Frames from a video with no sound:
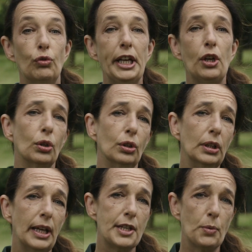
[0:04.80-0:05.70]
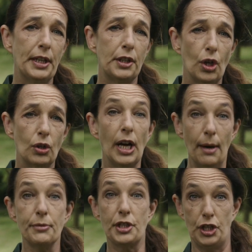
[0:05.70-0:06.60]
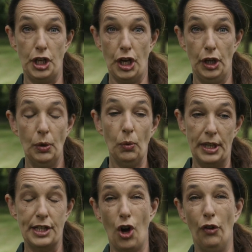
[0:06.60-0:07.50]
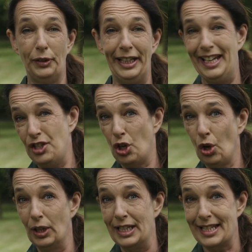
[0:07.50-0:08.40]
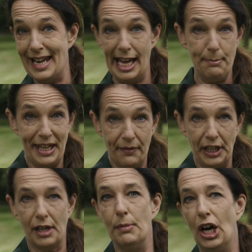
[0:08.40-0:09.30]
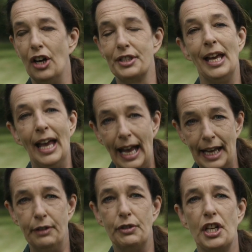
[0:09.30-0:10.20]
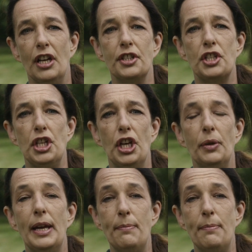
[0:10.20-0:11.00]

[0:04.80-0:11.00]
Recall is when a dog comes to you, when it's off lead, you call its name, give it a command, and it returns to you